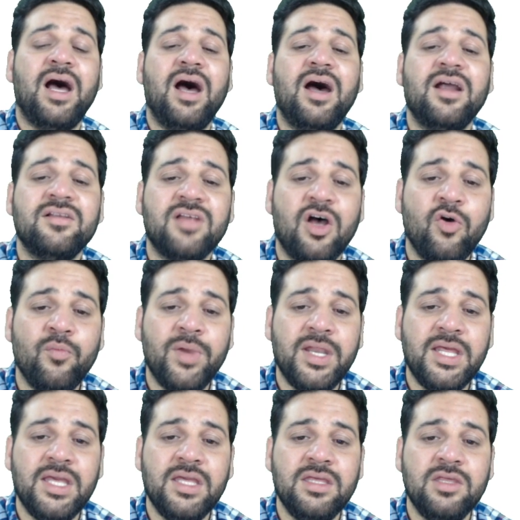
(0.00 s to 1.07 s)
hours, how
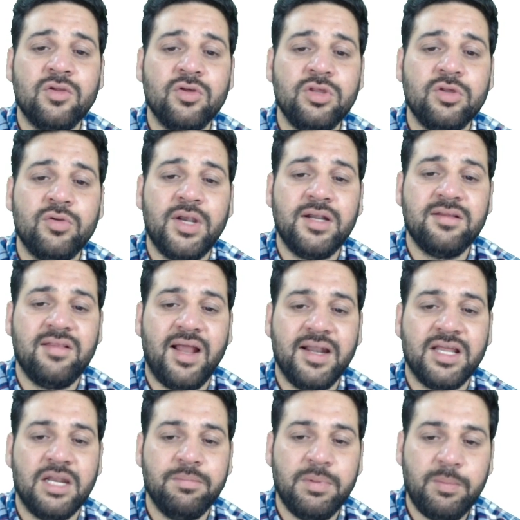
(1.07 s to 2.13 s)
many, you know, units
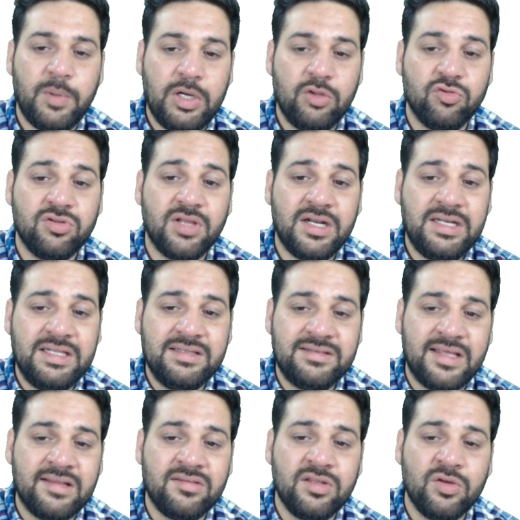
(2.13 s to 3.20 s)
that can be produced?
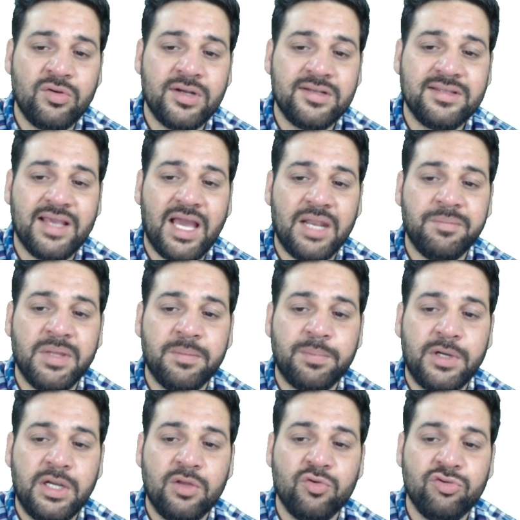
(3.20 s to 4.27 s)
36 units can be
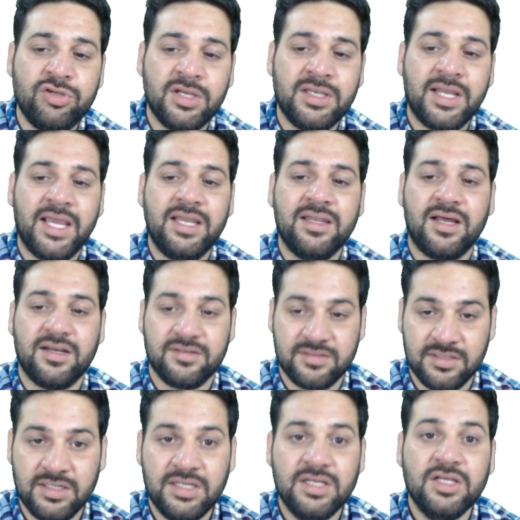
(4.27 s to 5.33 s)
produced in 9 hours.